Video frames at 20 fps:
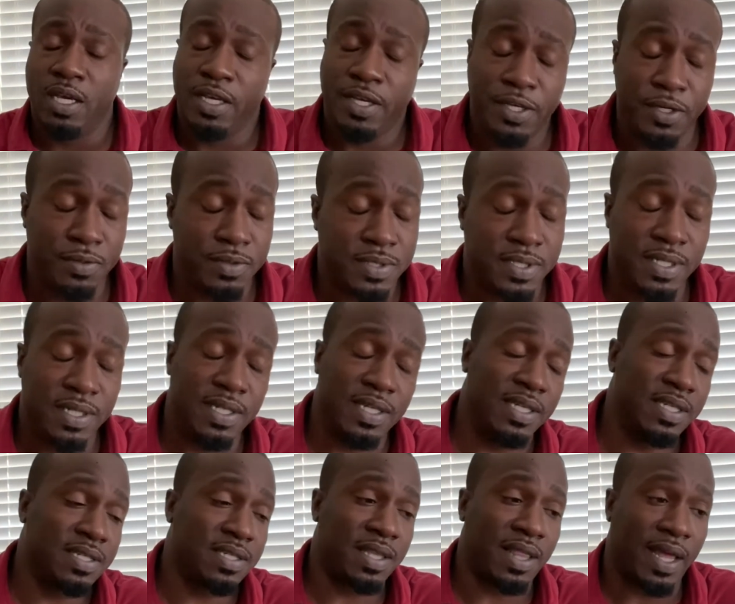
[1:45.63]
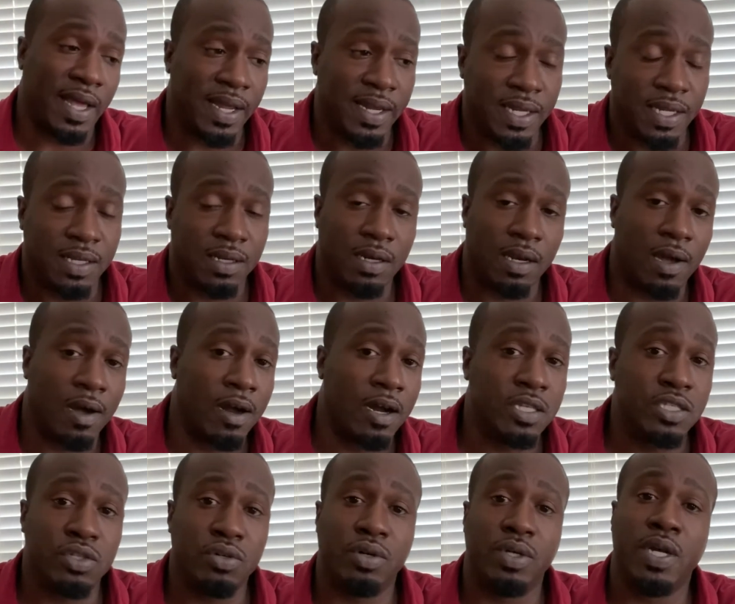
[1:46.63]
Houston is like
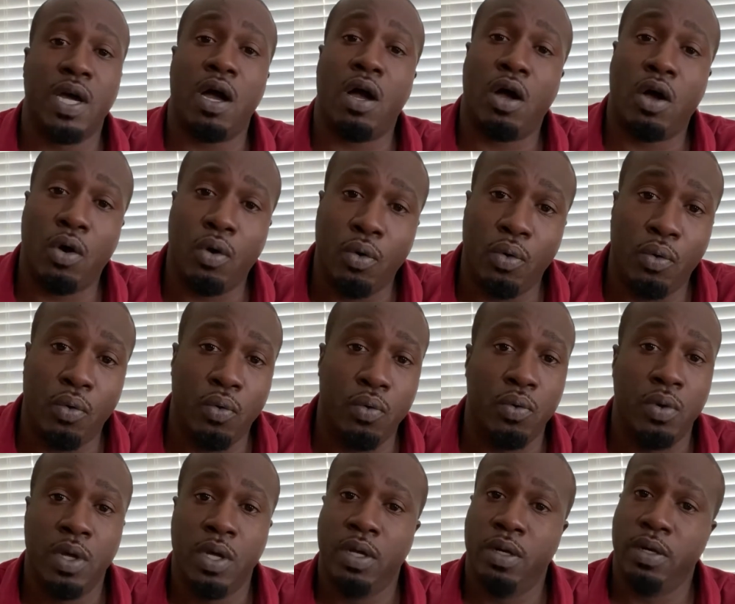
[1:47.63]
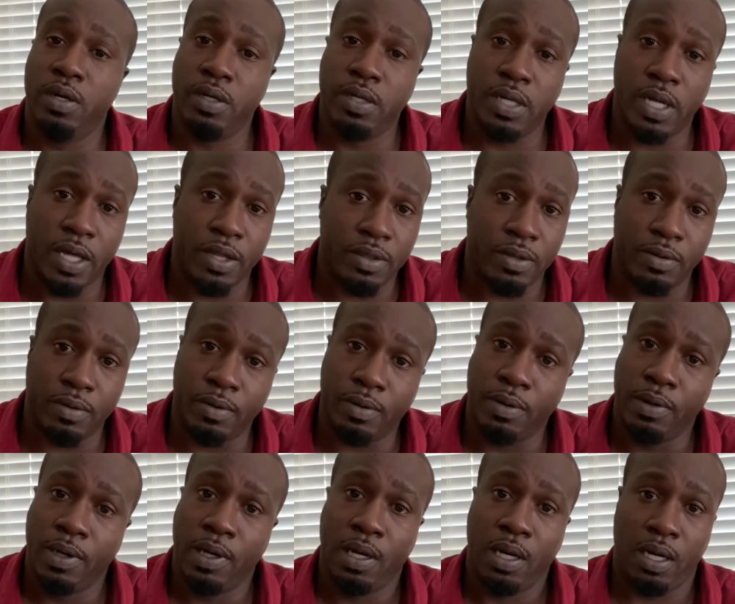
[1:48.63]
large on a whole
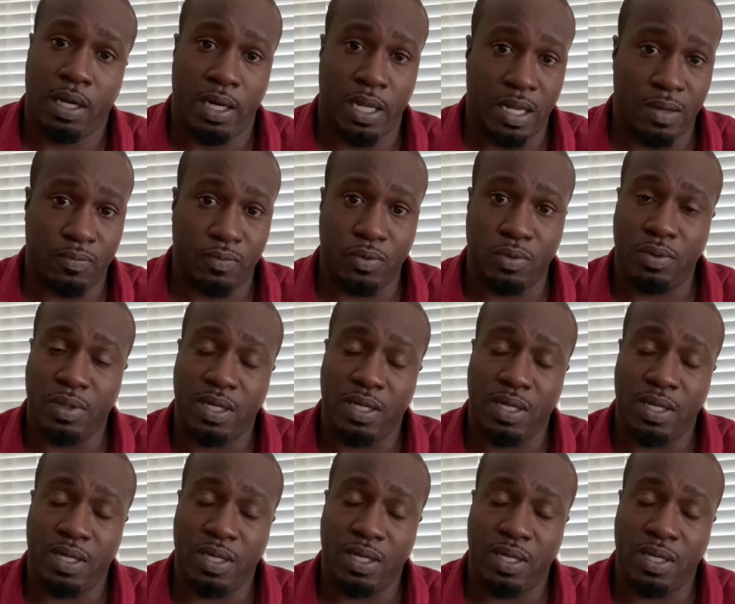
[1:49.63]
nother level,